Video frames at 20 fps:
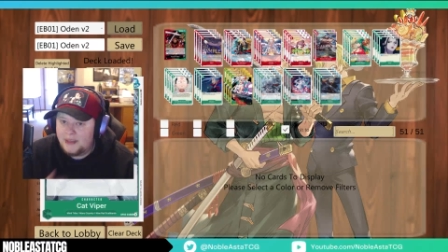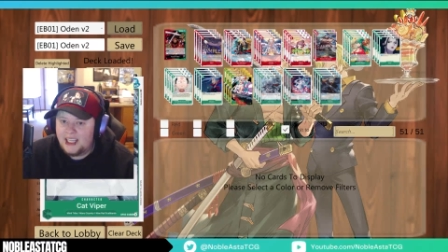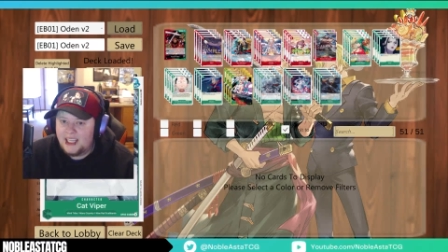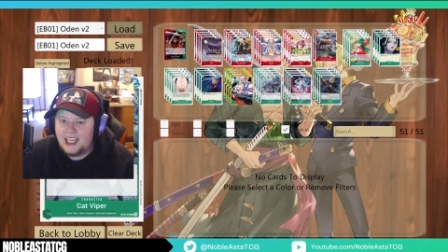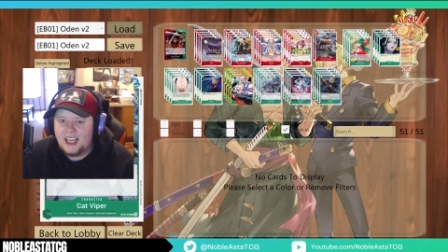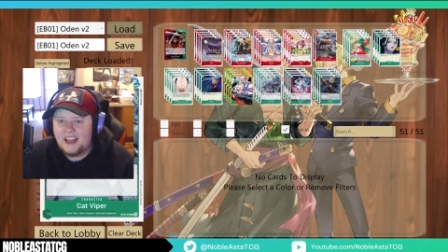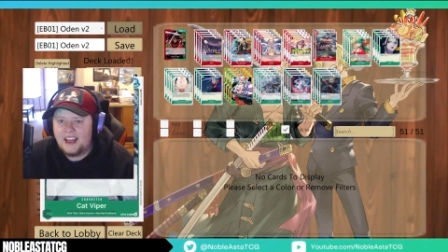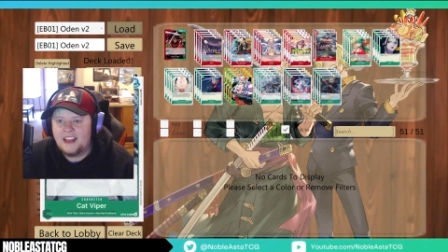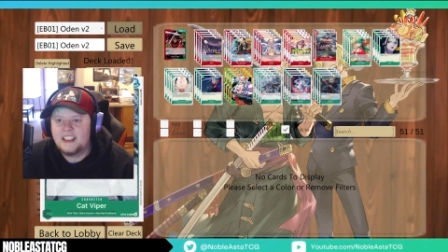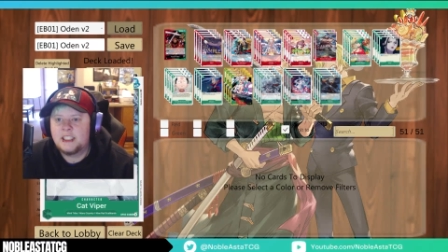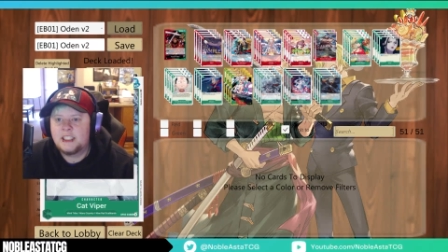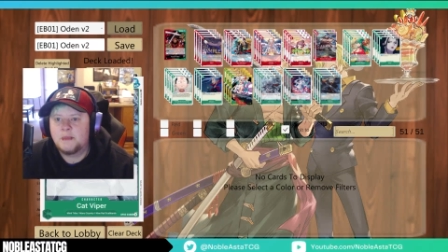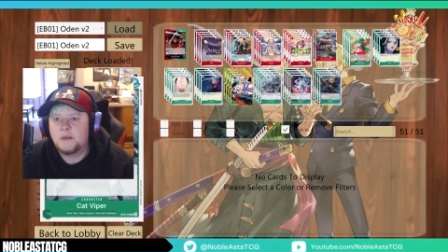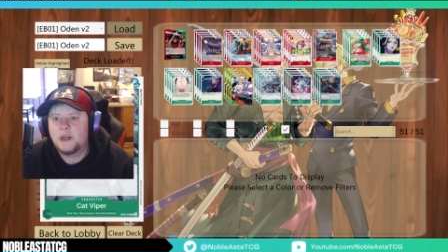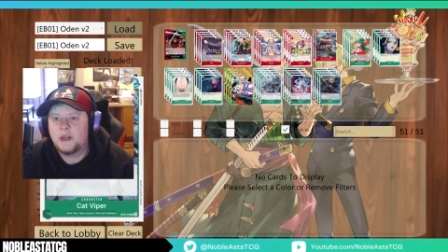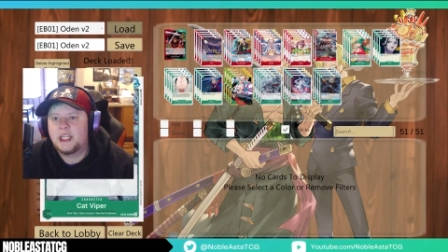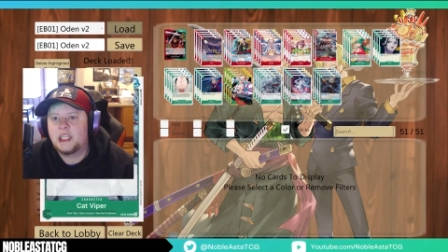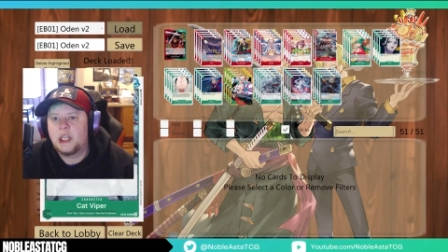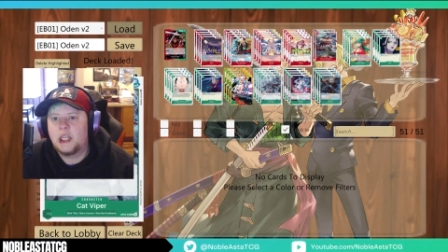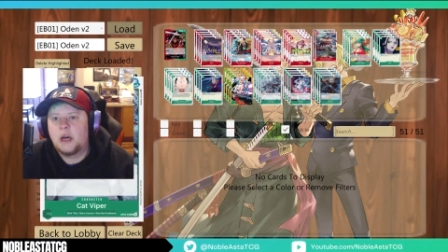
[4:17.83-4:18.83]
it is a
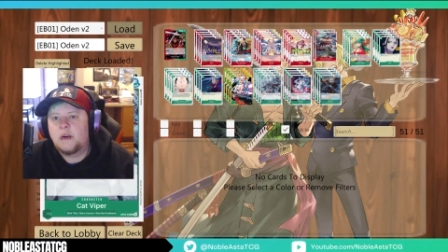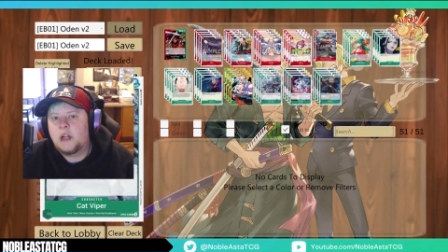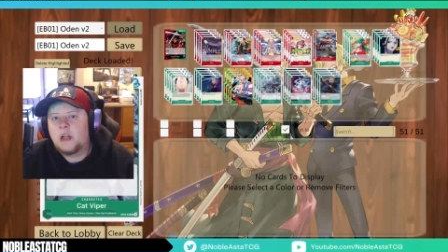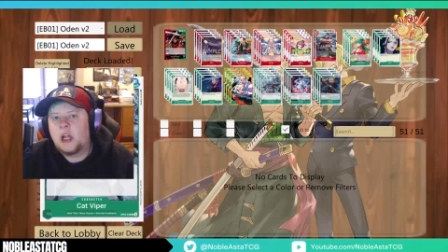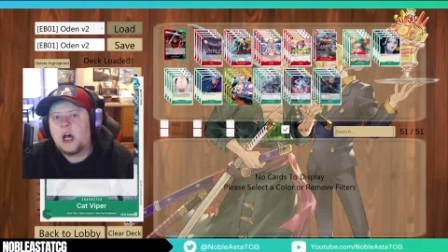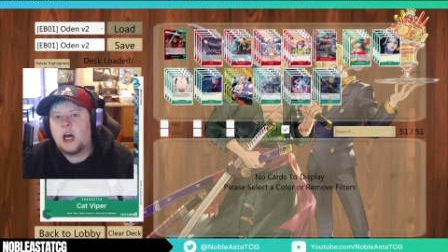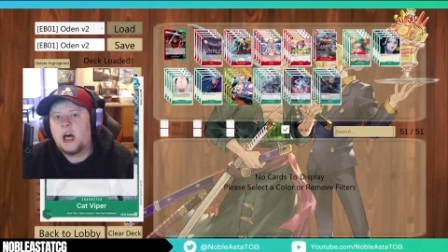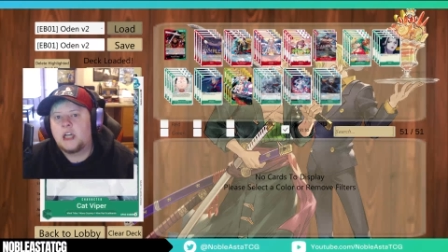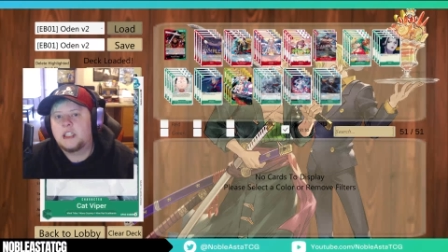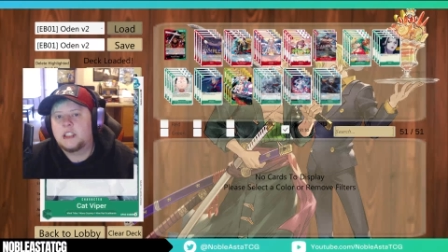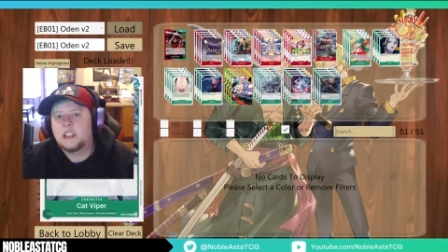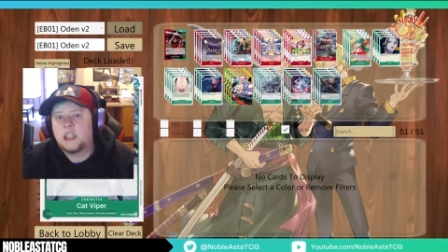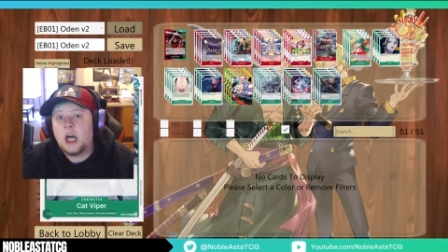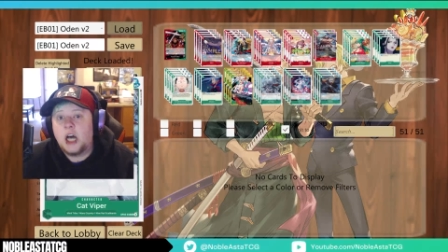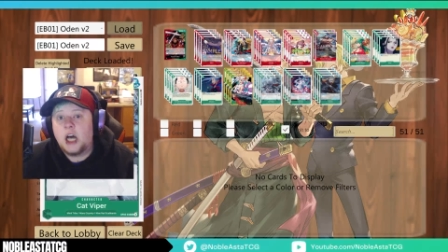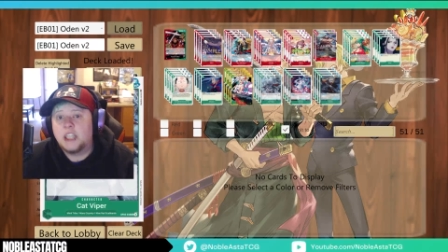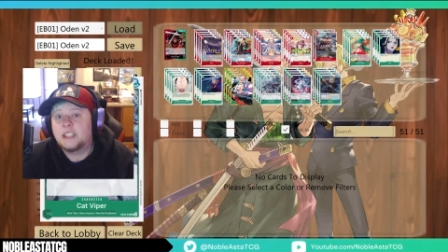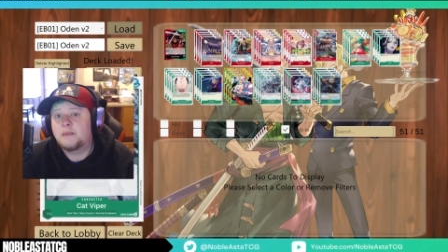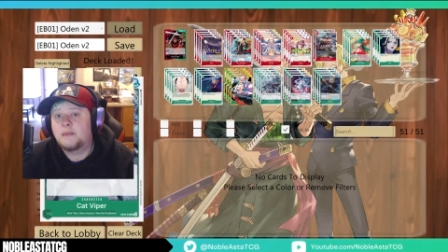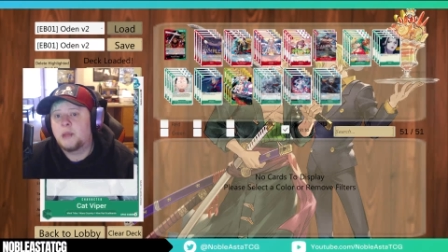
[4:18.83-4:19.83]
pretty low
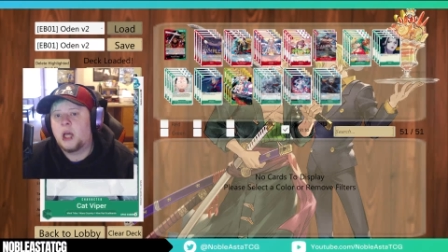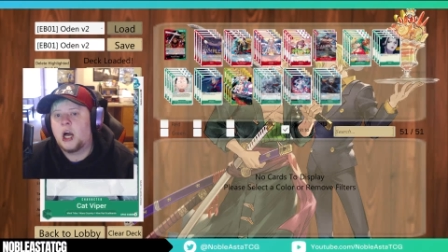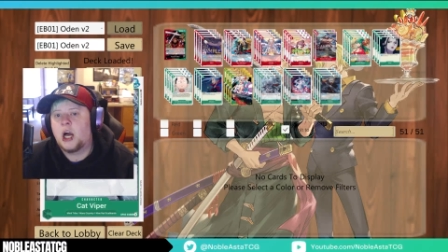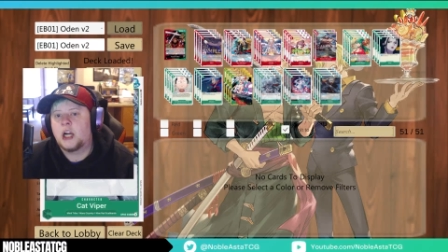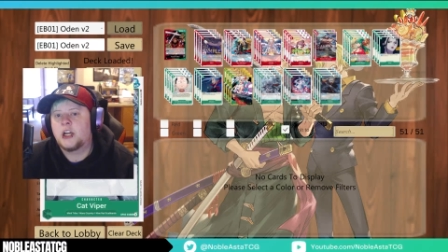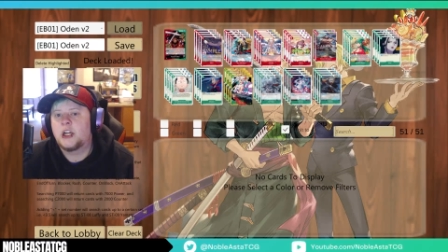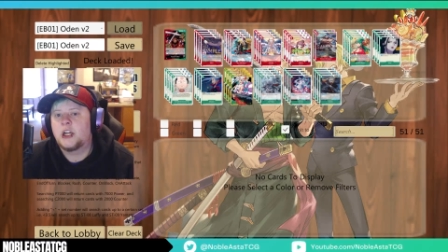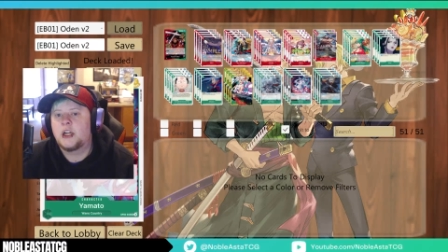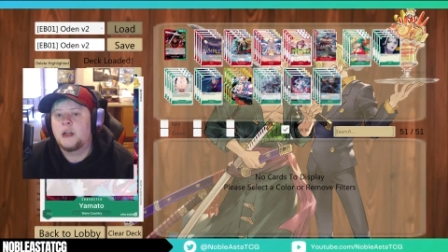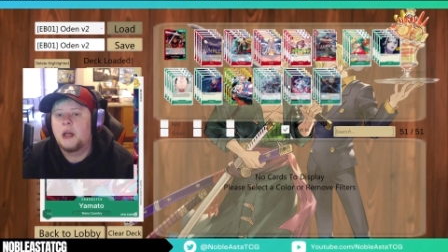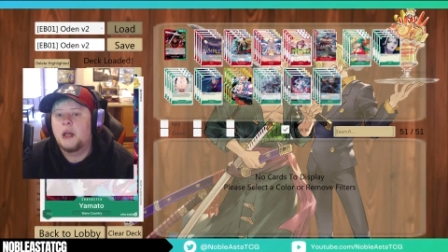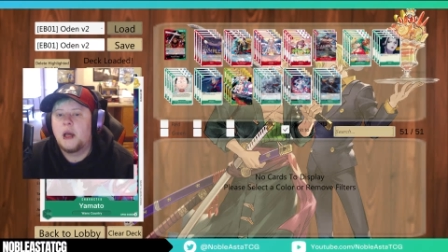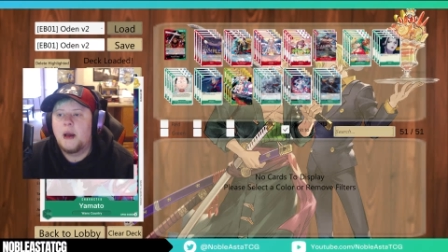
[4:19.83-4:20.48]
cost blocker,